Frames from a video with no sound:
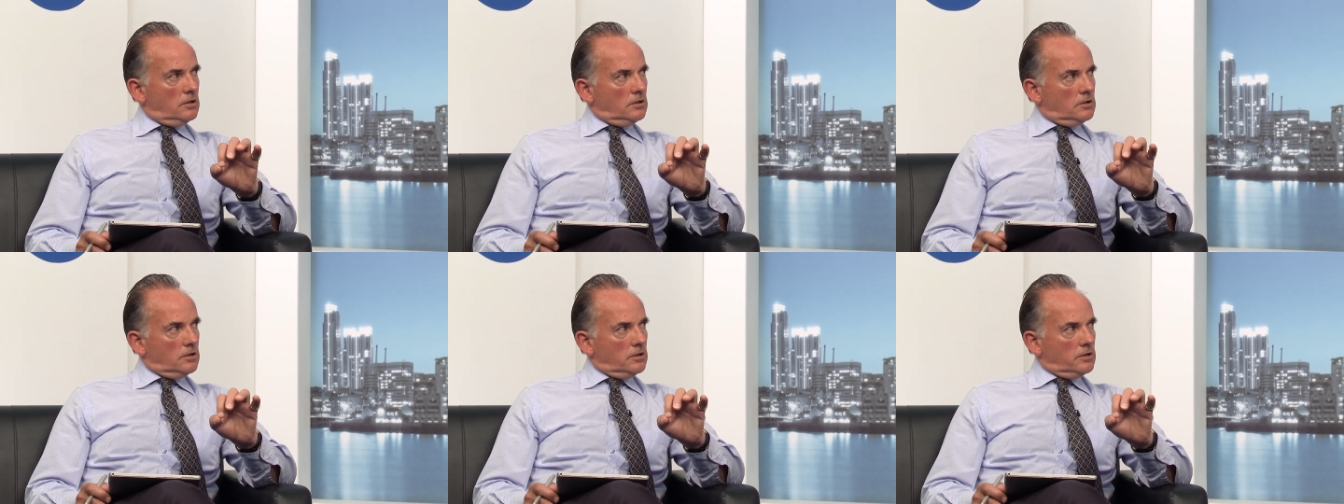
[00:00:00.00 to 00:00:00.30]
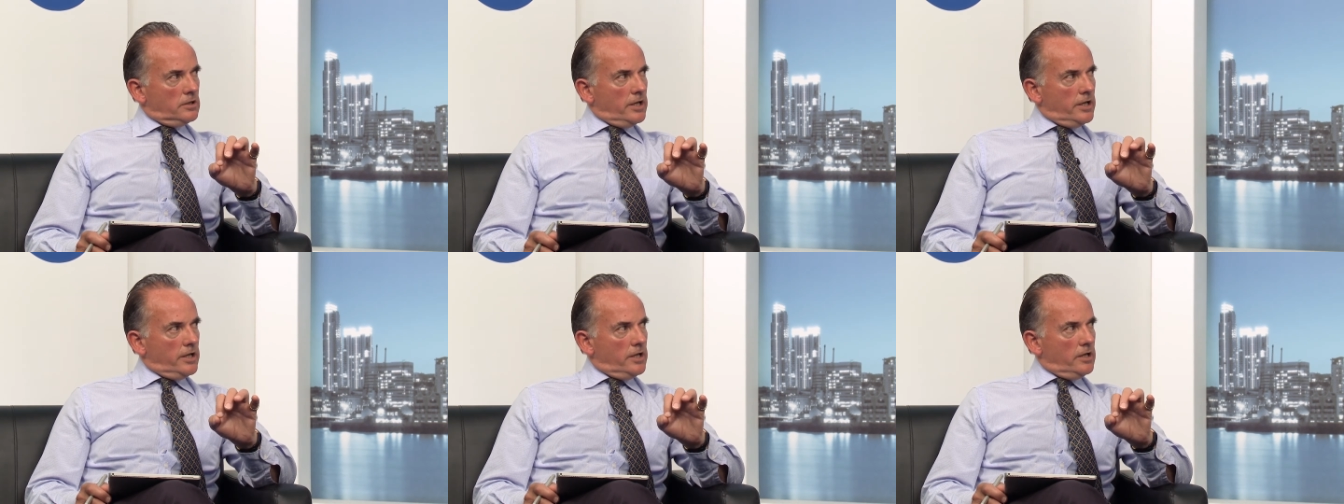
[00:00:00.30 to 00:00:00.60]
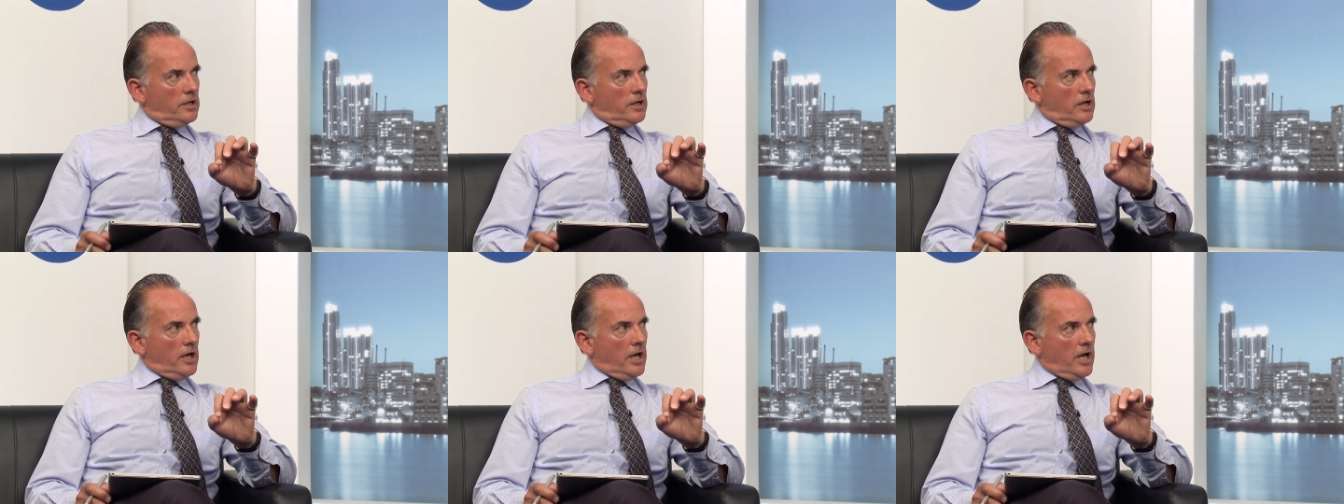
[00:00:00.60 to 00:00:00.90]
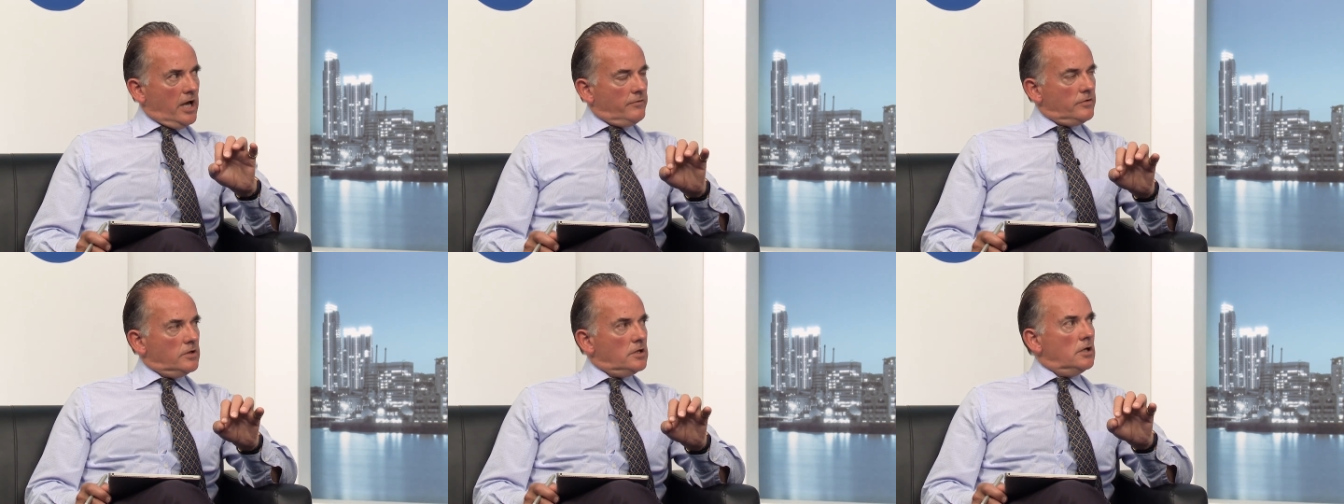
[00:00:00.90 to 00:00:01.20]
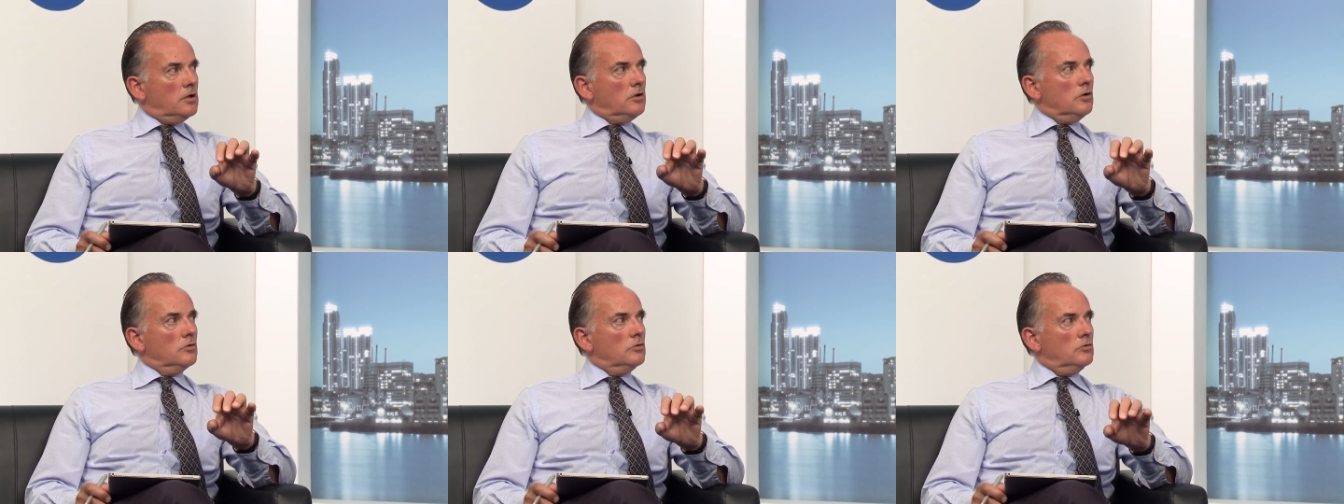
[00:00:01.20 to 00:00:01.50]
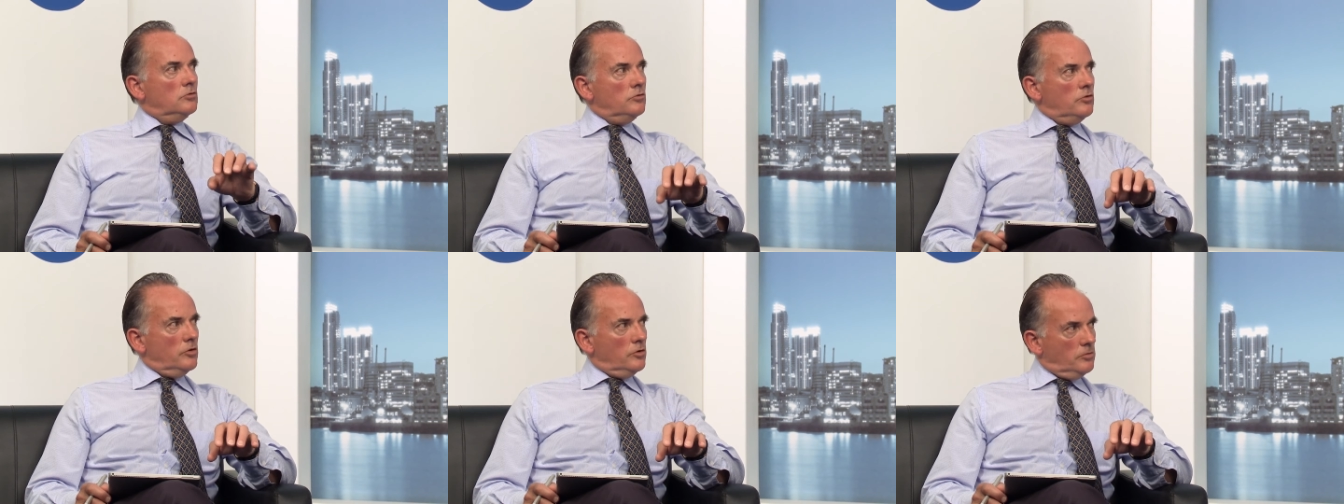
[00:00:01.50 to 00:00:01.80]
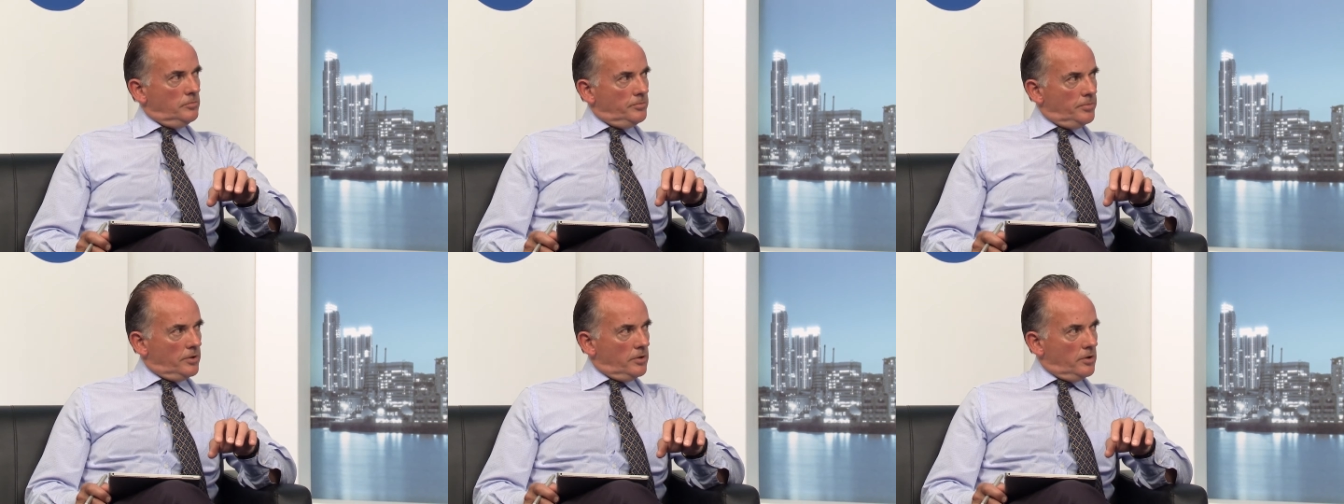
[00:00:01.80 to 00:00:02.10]
that they have a little
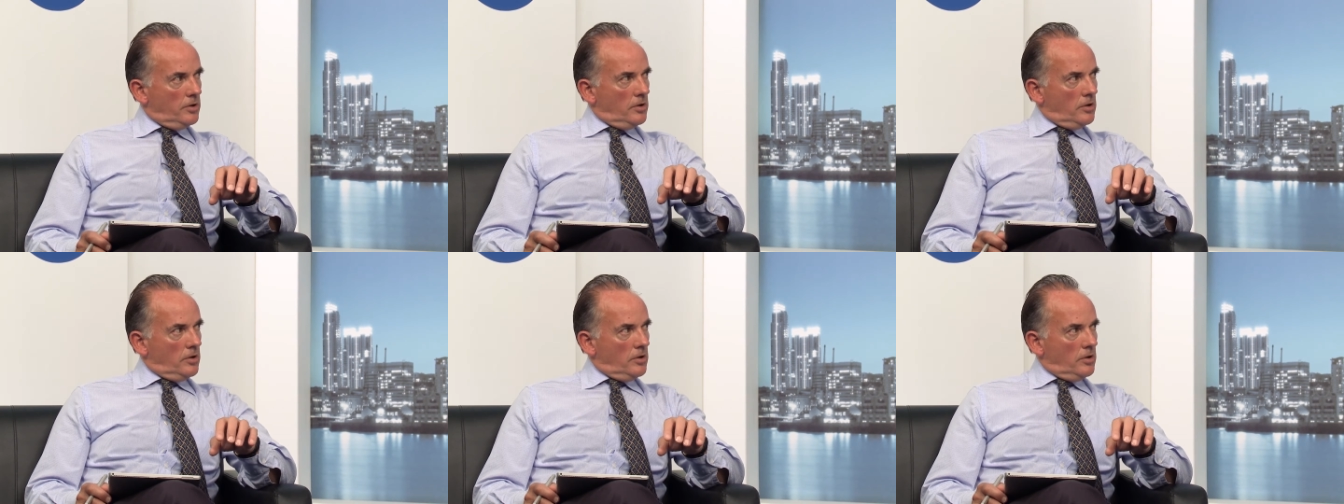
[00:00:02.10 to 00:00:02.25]
group